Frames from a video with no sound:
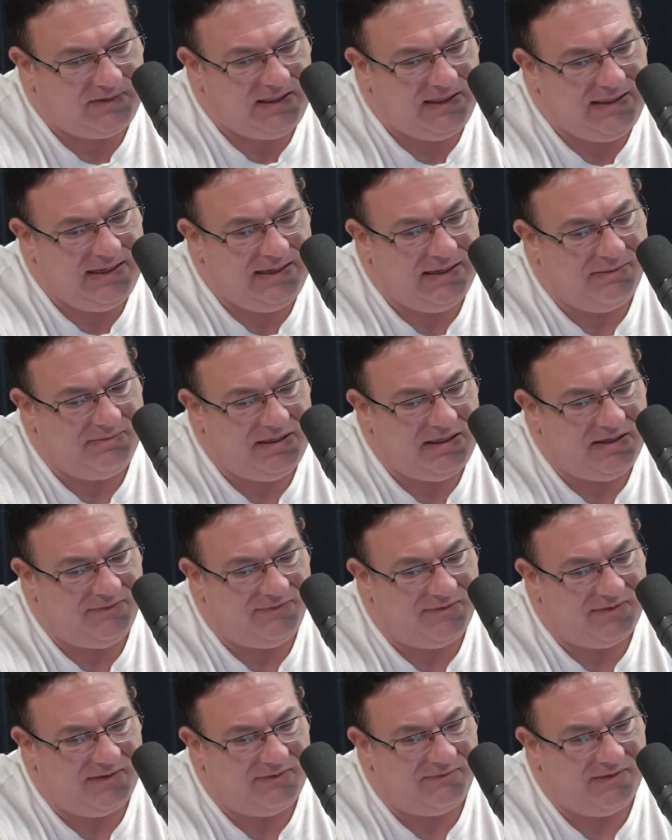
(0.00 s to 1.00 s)
and let me
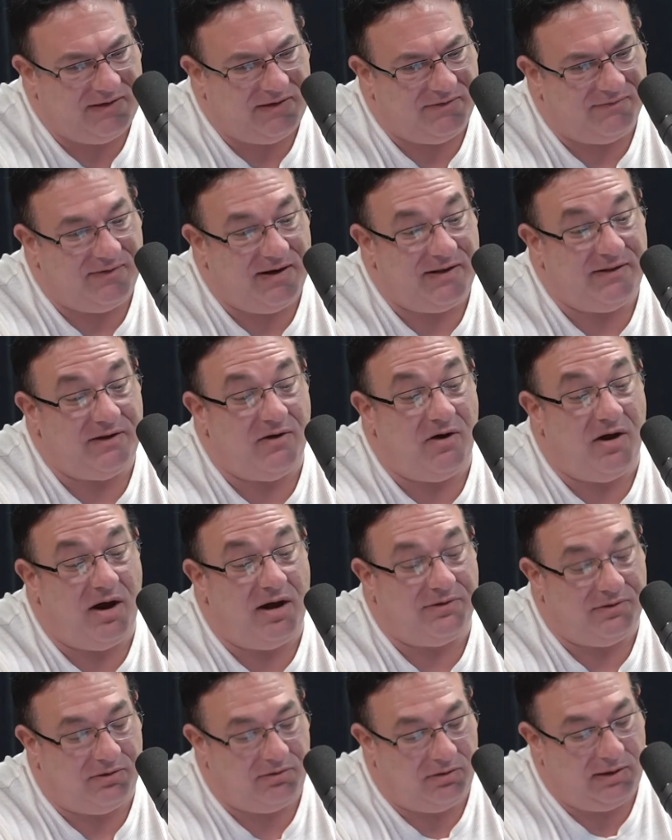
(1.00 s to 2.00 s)
give if I can find the
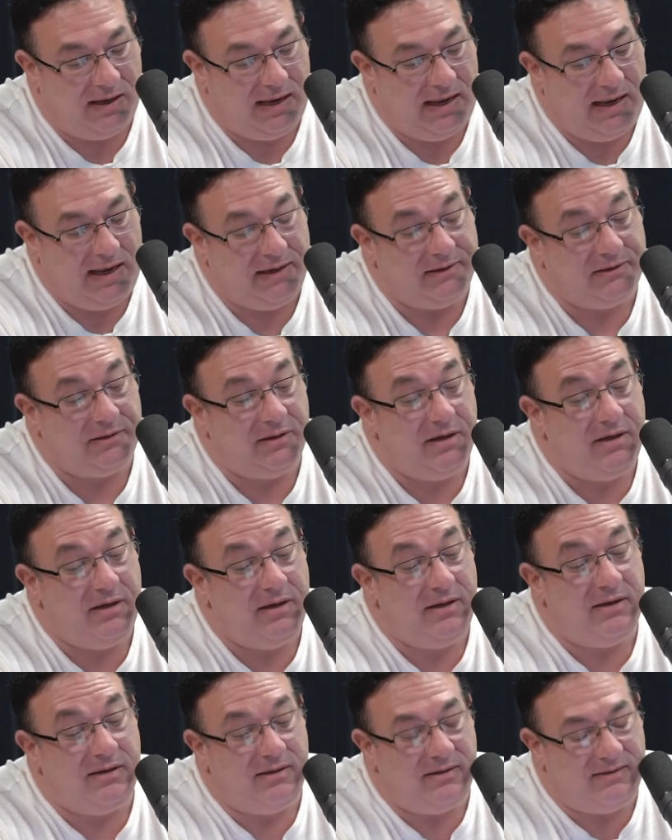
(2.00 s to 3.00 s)
author. Ah,
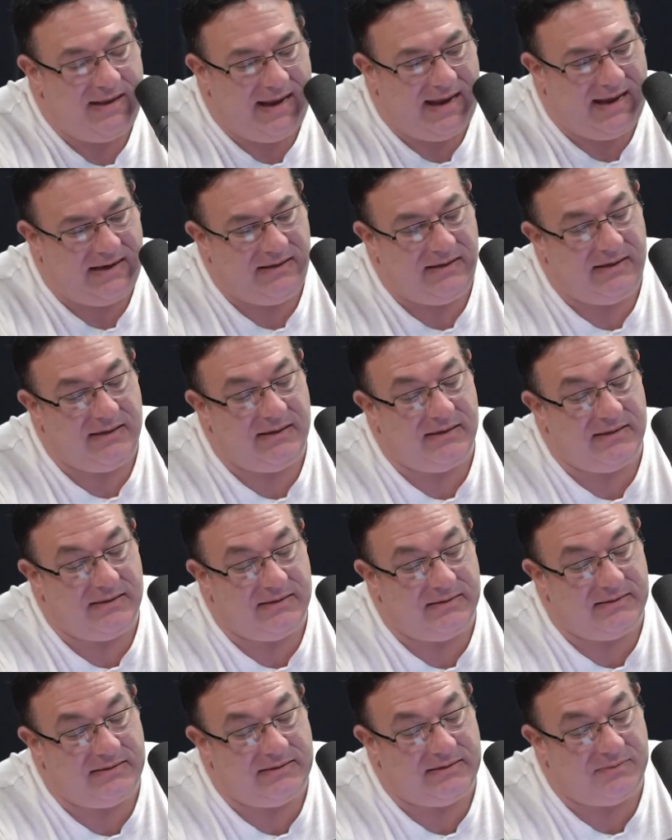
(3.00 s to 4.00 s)
that
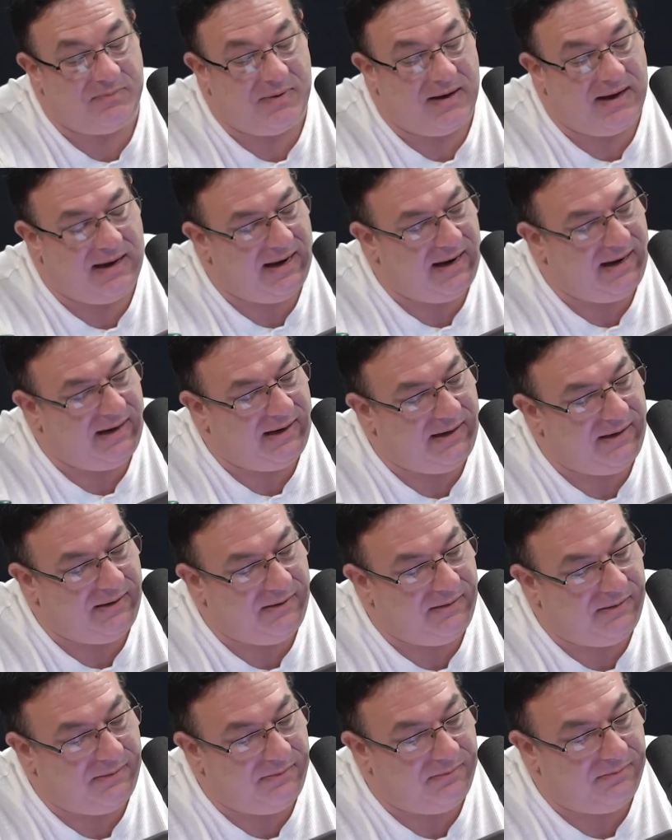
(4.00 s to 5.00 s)
is
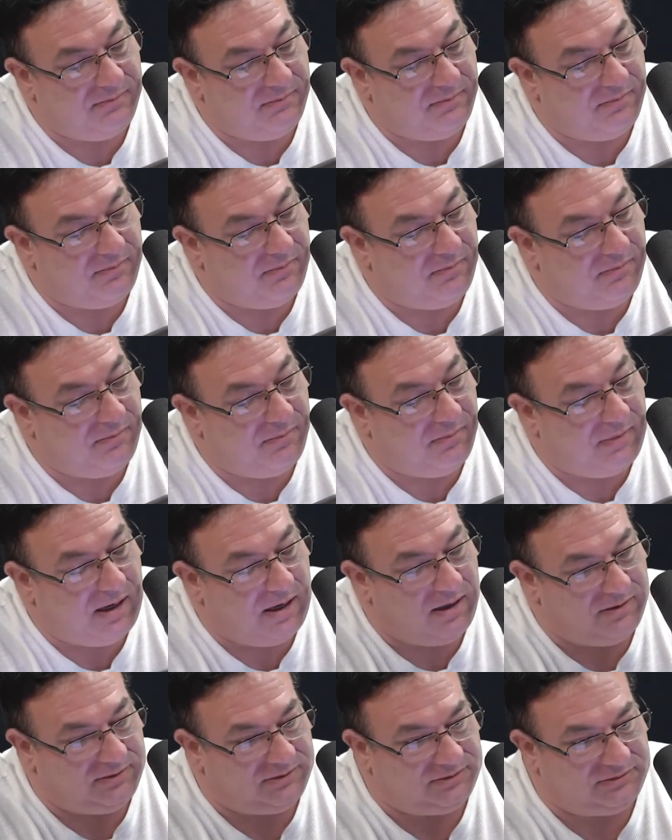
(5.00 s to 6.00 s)
by
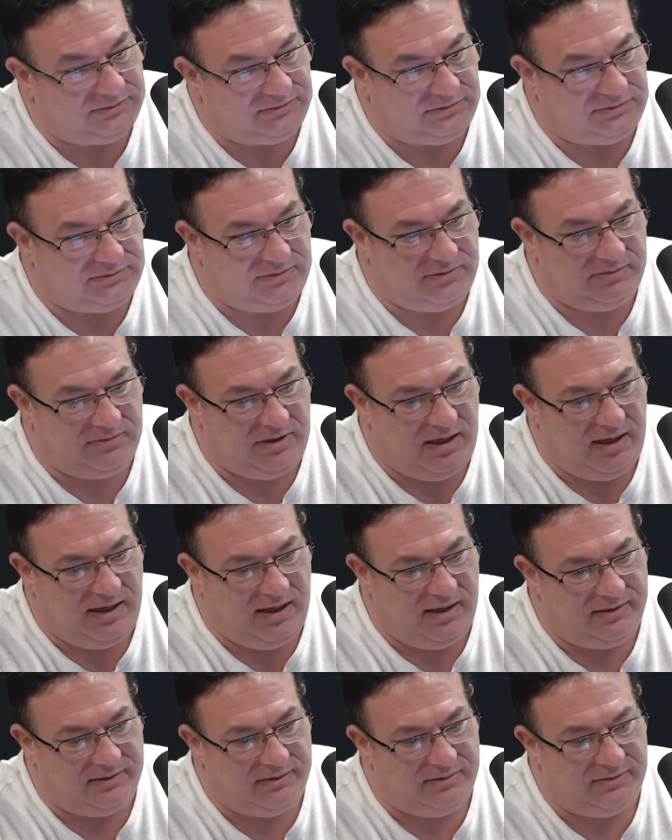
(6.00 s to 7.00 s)
Martin. Uh,